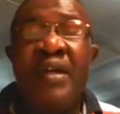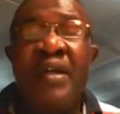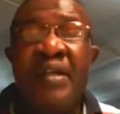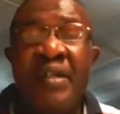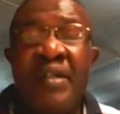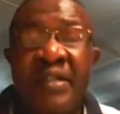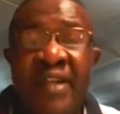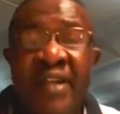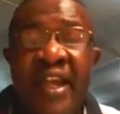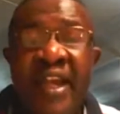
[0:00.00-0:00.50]

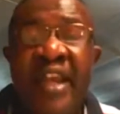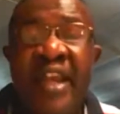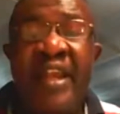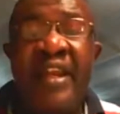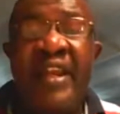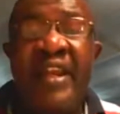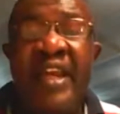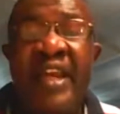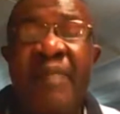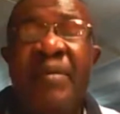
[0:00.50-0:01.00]
training
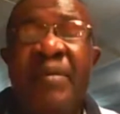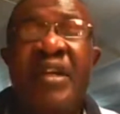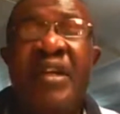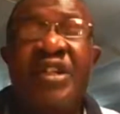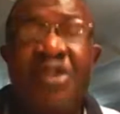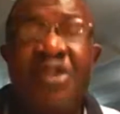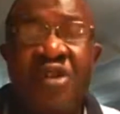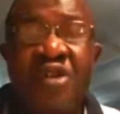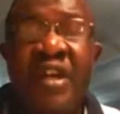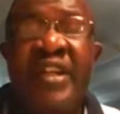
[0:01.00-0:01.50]
them,
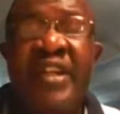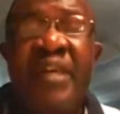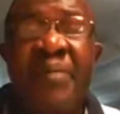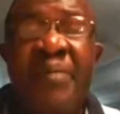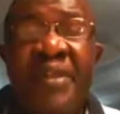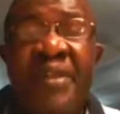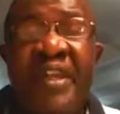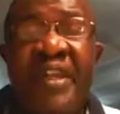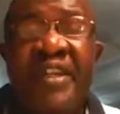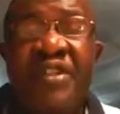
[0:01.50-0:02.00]
showing them
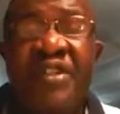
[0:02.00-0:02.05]
things to